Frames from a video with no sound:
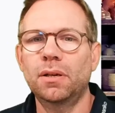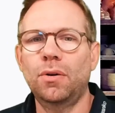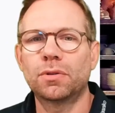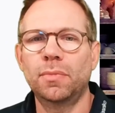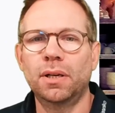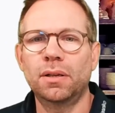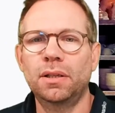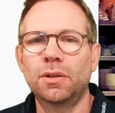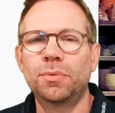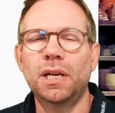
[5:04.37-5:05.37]

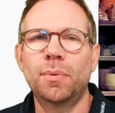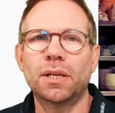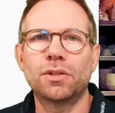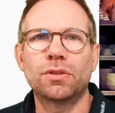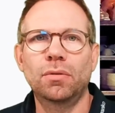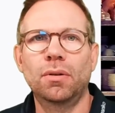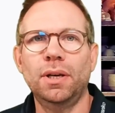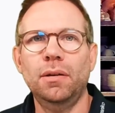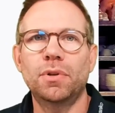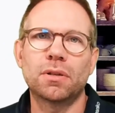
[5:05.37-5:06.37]
automatically redirected to
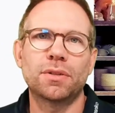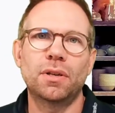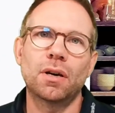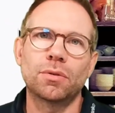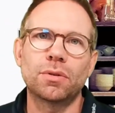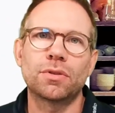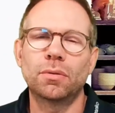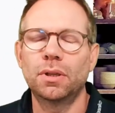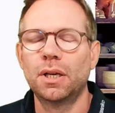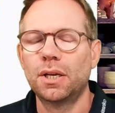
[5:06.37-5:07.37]
login because the account
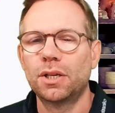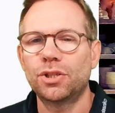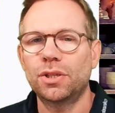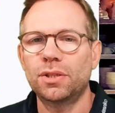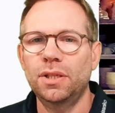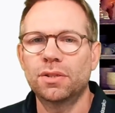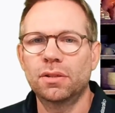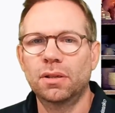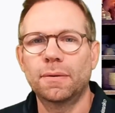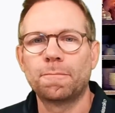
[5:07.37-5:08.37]
console just needs
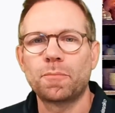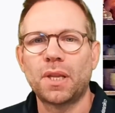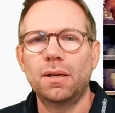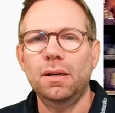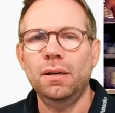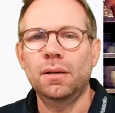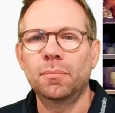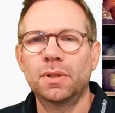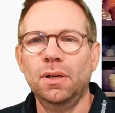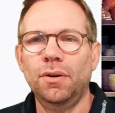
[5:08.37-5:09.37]

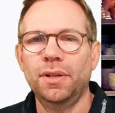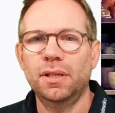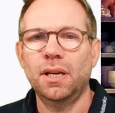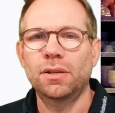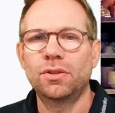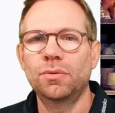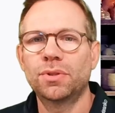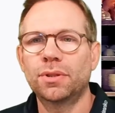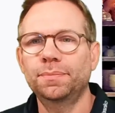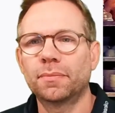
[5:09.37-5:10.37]
an authenticated
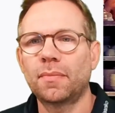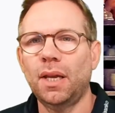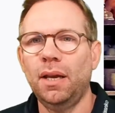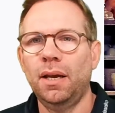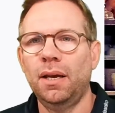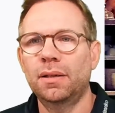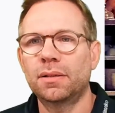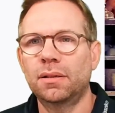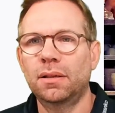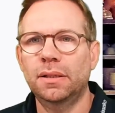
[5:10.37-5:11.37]
user. And
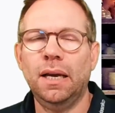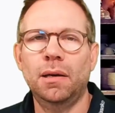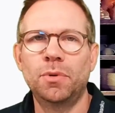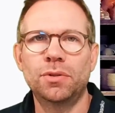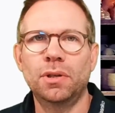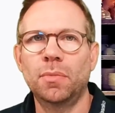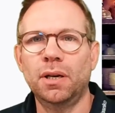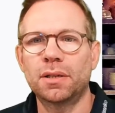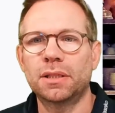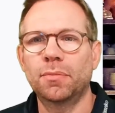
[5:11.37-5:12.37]
yeah, I'm using my
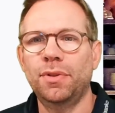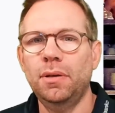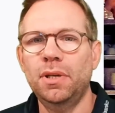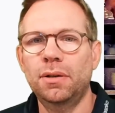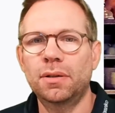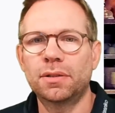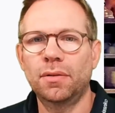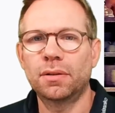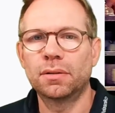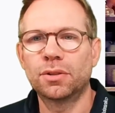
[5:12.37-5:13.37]
custom theme here. It's
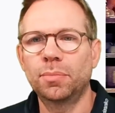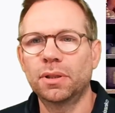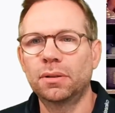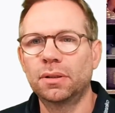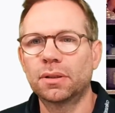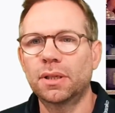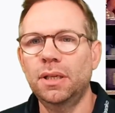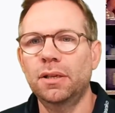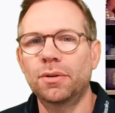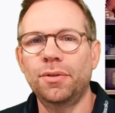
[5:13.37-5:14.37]
not the typical
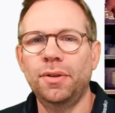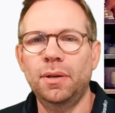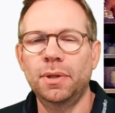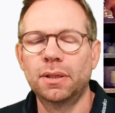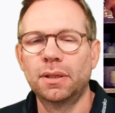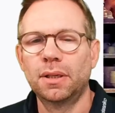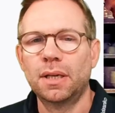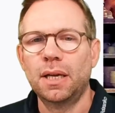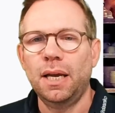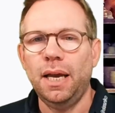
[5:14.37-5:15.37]
Keycloak theme.
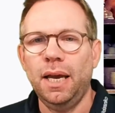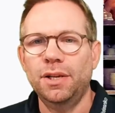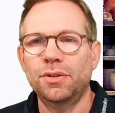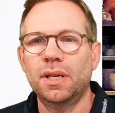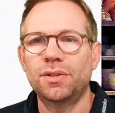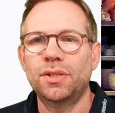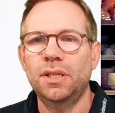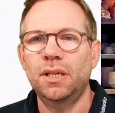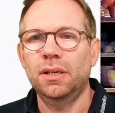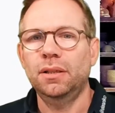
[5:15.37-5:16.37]
And you can
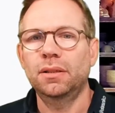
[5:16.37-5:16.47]
see,